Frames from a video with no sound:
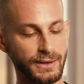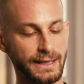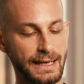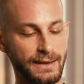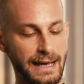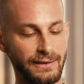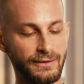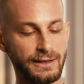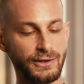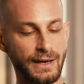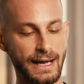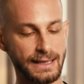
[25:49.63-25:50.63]
Okay, that
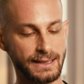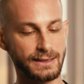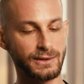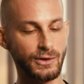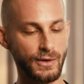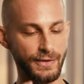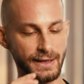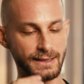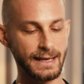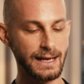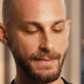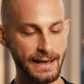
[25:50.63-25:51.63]
video has, you know, this
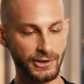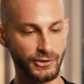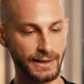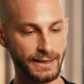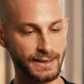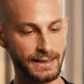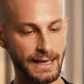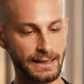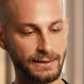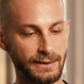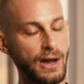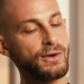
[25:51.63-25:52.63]
kind of metrics
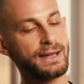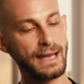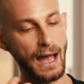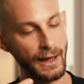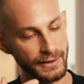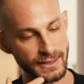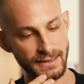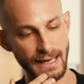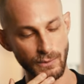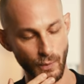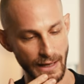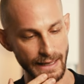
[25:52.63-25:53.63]
and okay, I
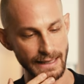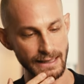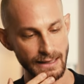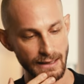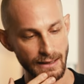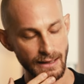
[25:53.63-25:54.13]
understand why.